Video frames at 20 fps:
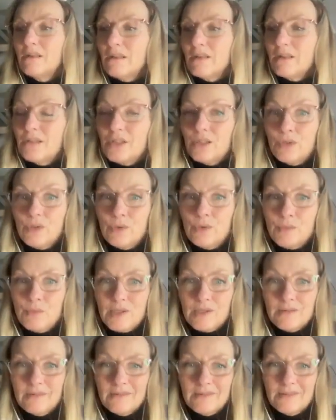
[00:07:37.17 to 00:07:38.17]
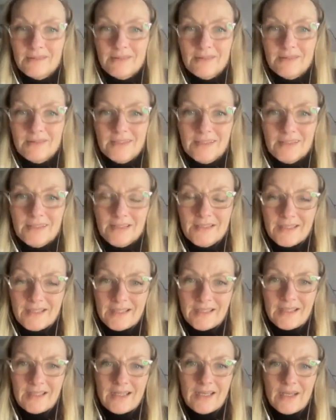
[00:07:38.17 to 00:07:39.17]
human.
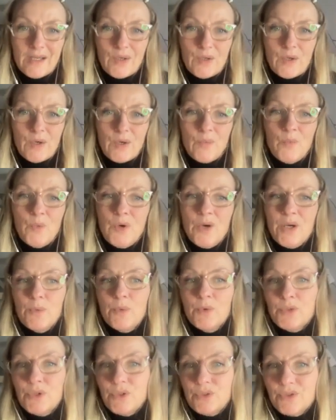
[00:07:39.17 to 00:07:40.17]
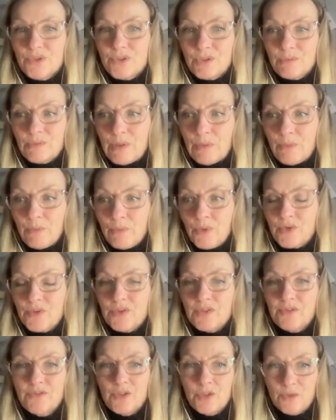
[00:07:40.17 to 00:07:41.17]
And what I want you to remember
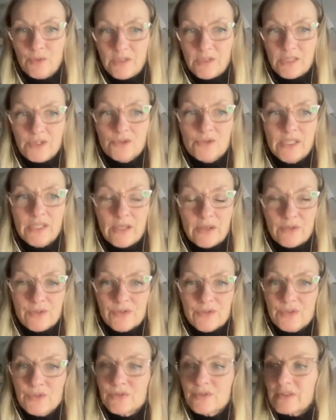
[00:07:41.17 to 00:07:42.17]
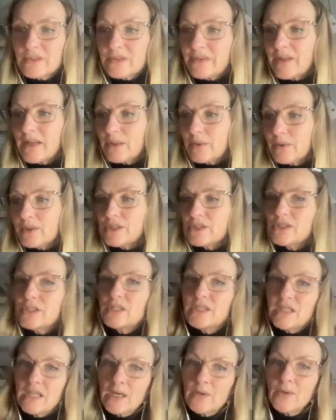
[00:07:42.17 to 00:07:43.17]
is, if you literally ask yourself that
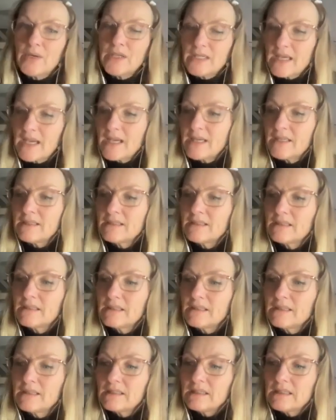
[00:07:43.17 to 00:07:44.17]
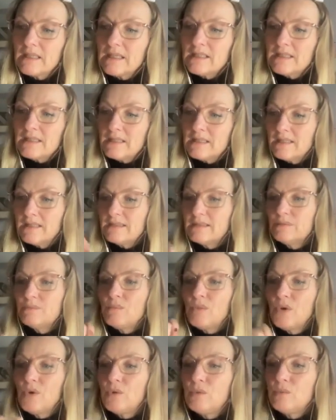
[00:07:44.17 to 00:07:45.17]
question now again, in this
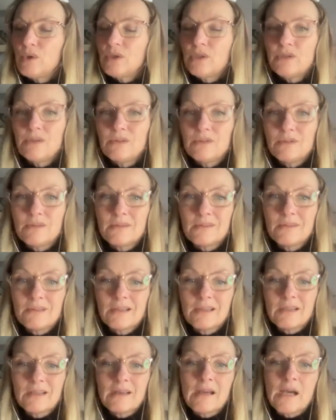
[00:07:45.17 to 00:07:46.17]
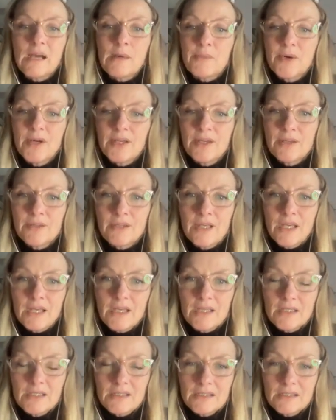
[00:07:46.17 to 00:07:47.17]
moment, am I okay?